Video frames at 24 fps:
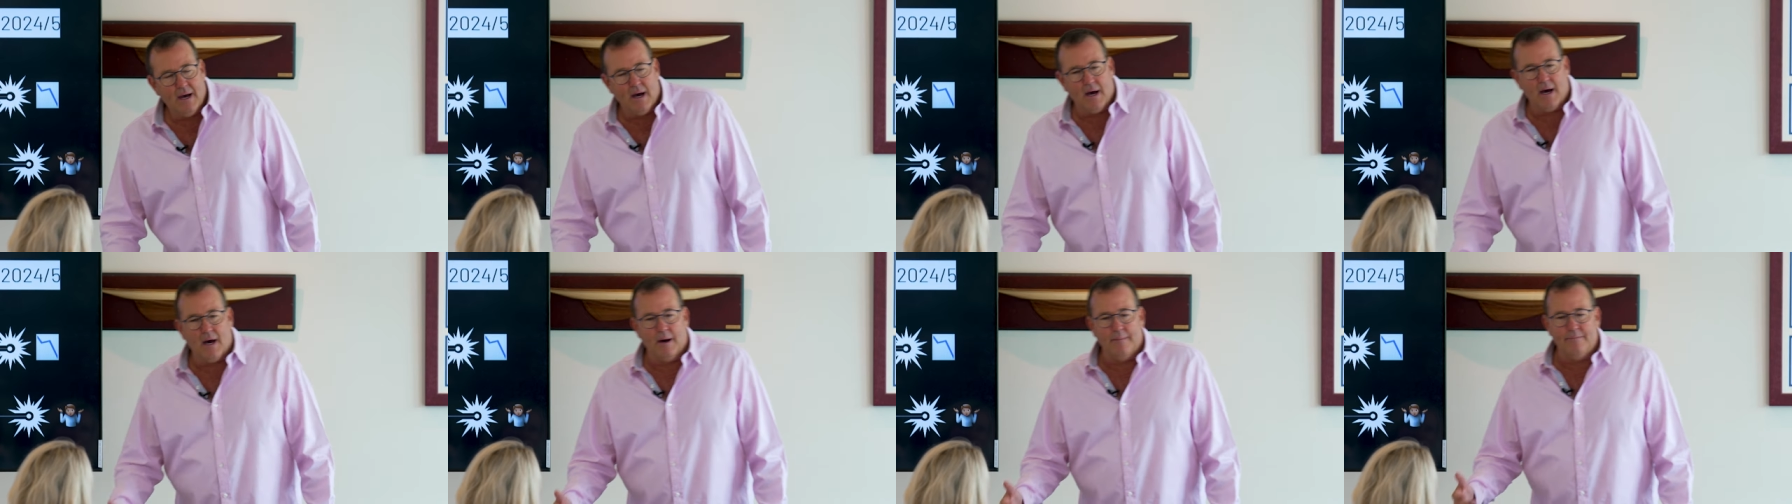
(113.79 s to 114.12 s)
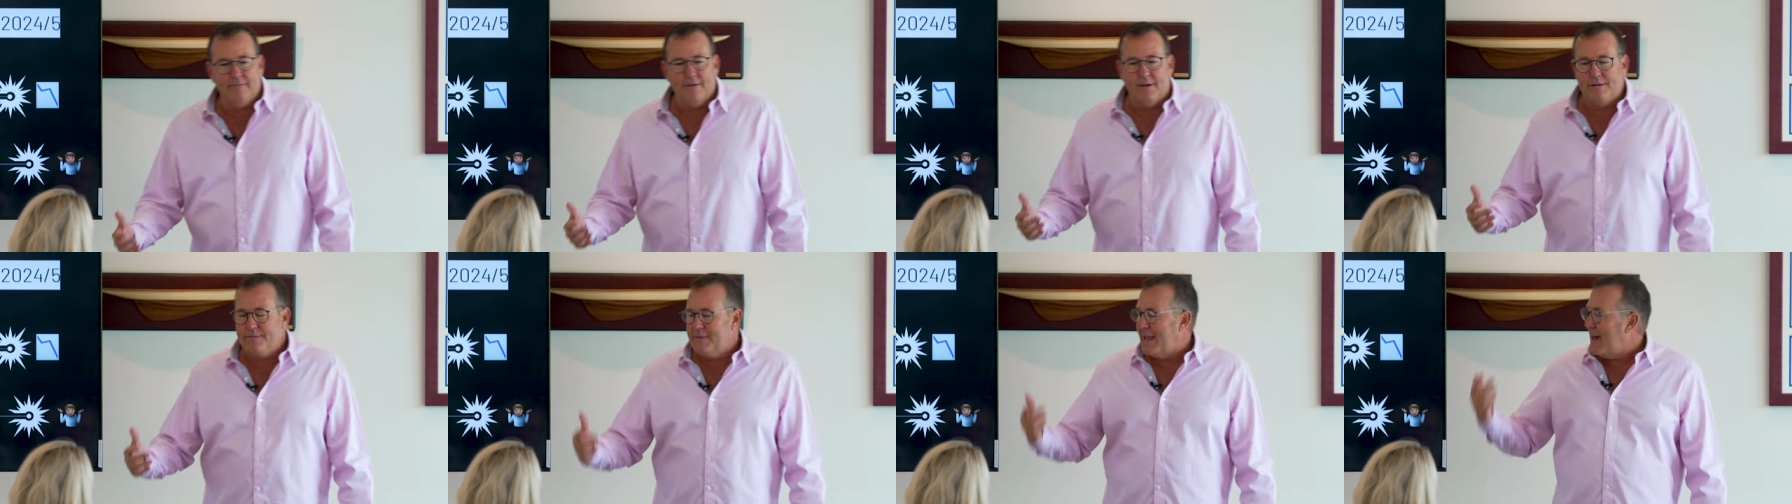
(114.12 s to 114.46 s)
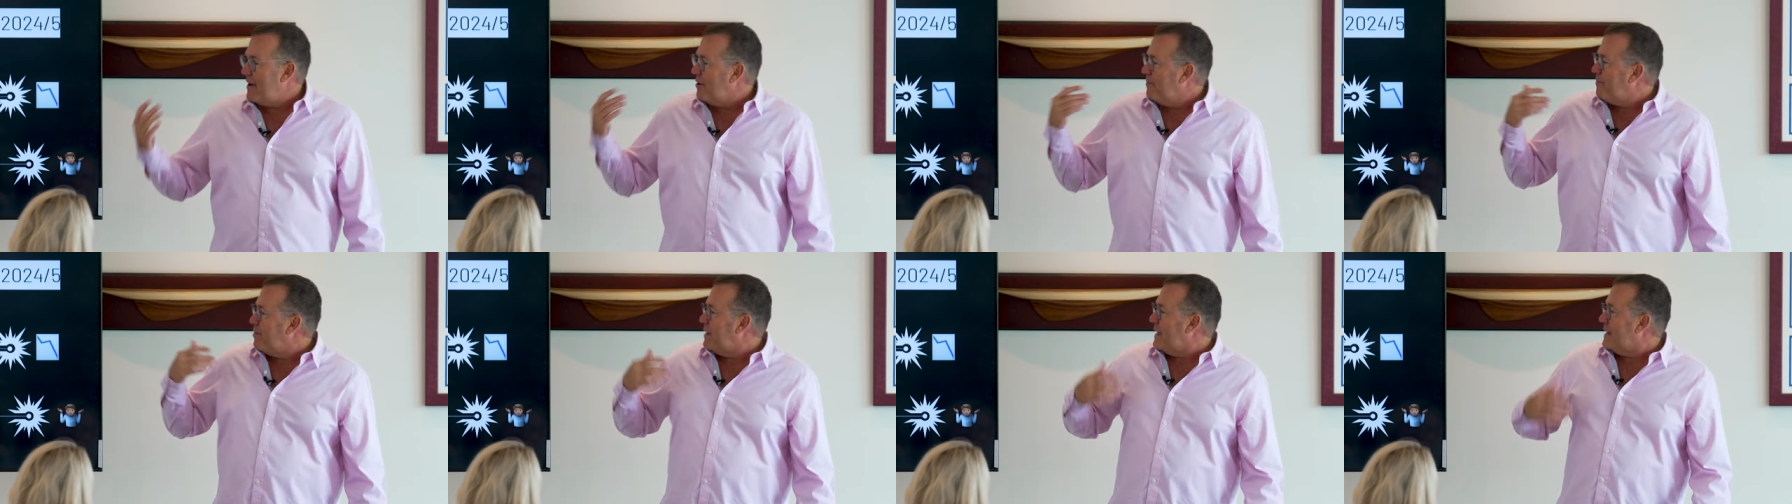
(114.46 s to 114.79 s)
And
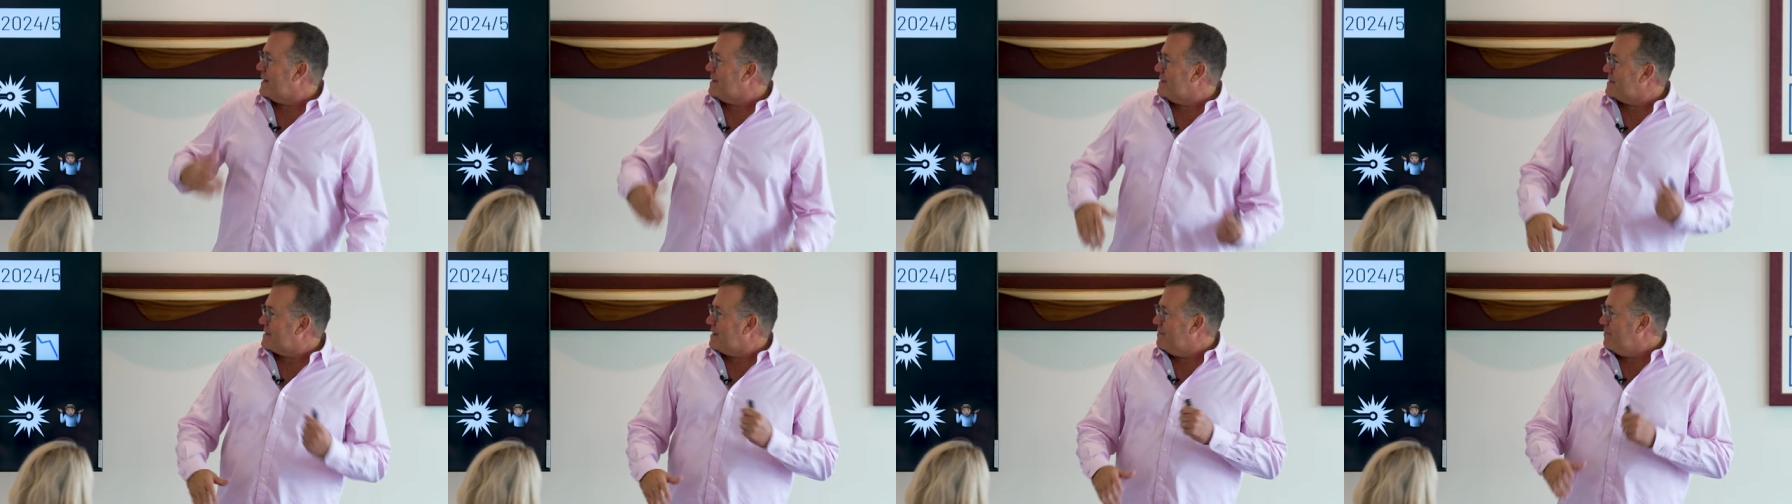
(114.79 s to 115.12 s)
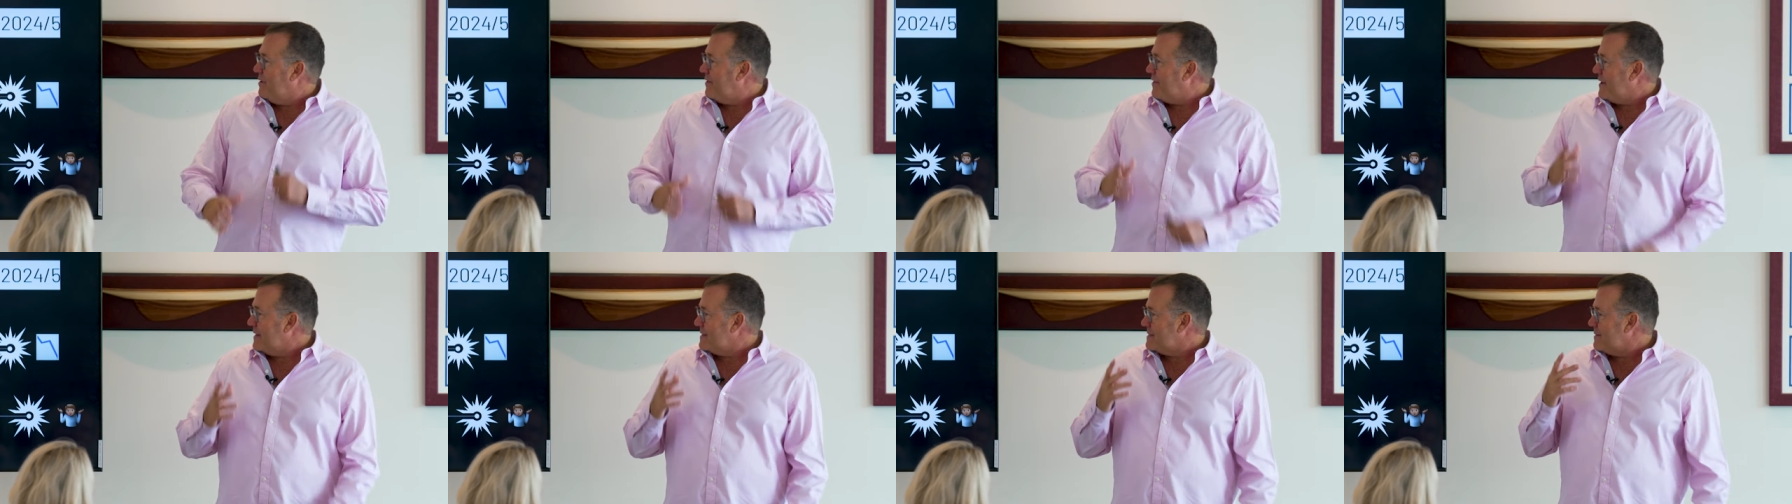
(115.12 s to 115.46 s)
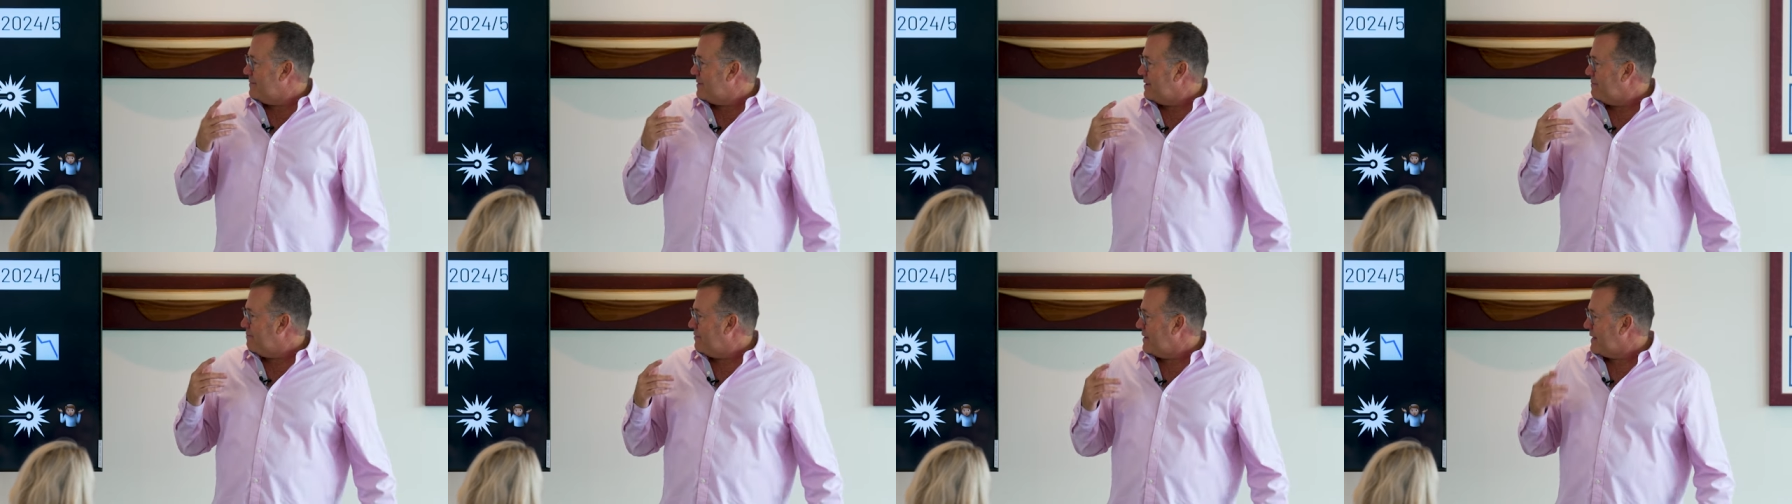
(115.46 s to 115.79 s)
that'll play into some of the things
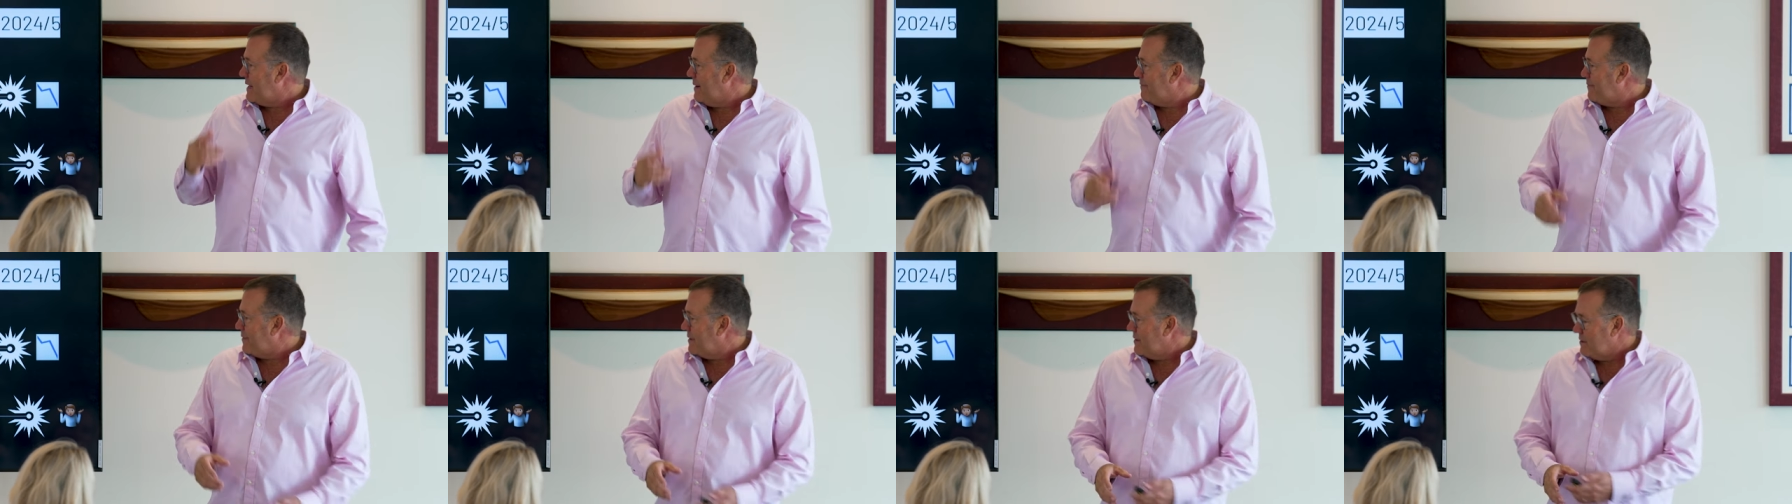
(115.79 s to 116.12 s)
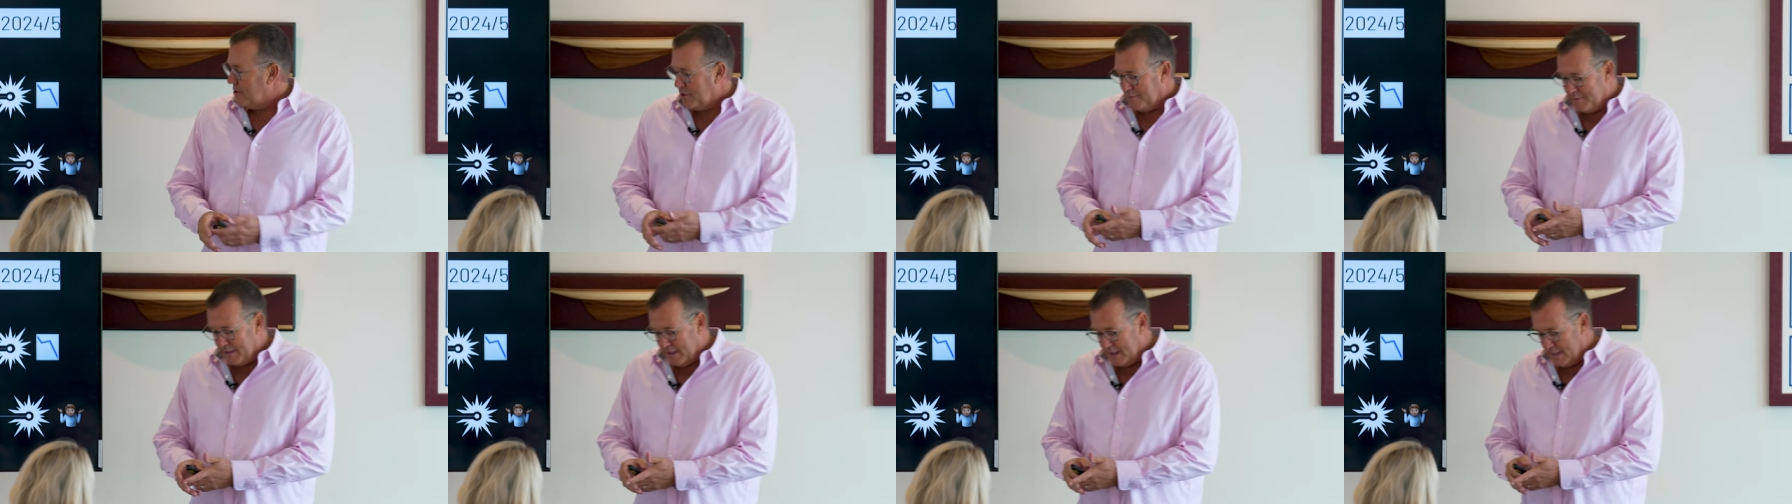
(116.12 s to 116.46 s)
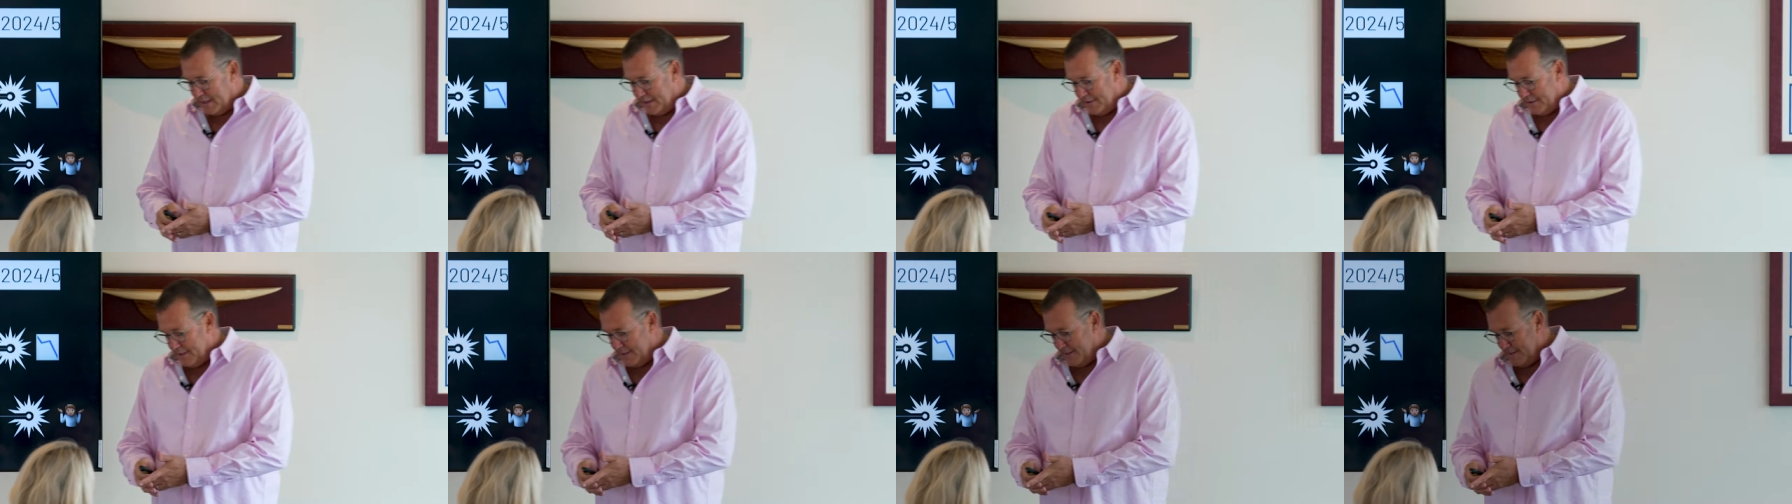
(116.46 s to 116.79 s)
I'm going to bring up in a little bit
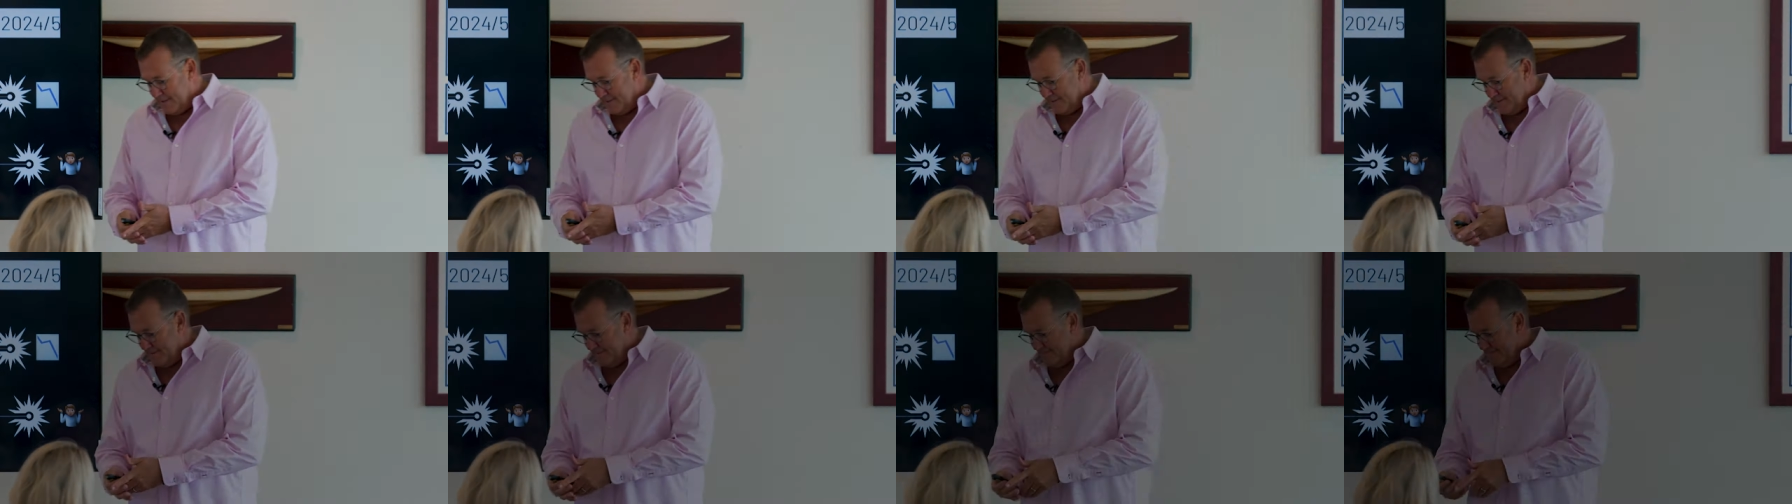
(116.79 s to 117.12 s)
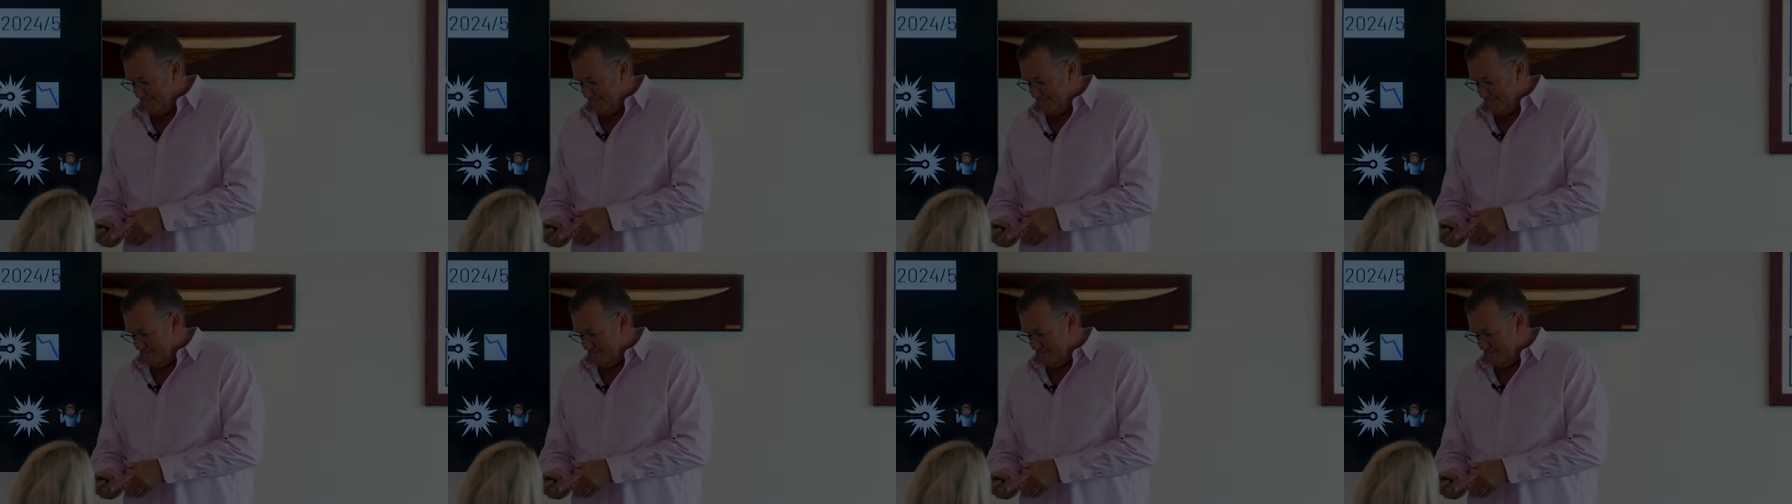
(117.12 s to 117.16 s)
later here.